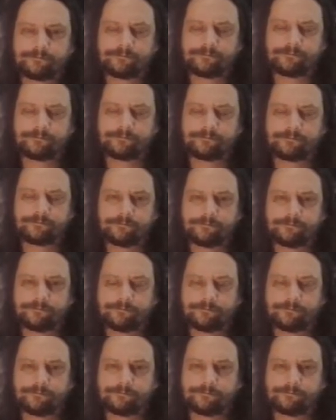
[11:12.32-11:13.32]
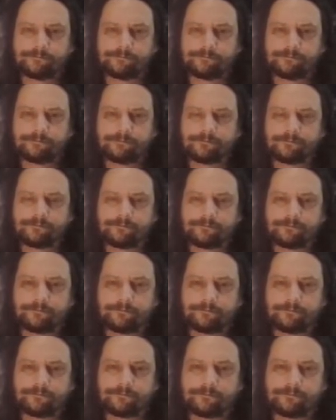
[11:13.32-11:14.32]

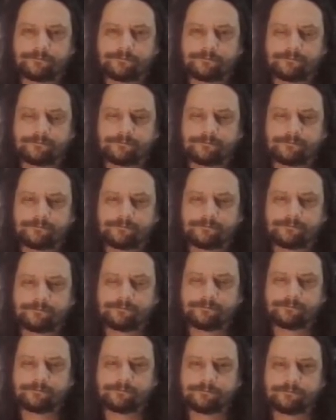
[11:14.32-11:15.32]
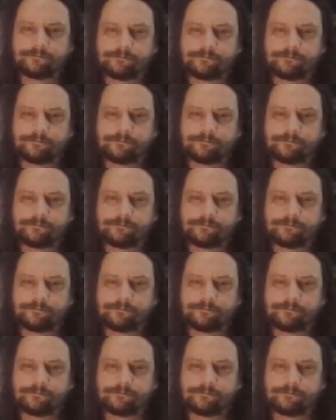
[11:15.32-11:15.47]
[no speech]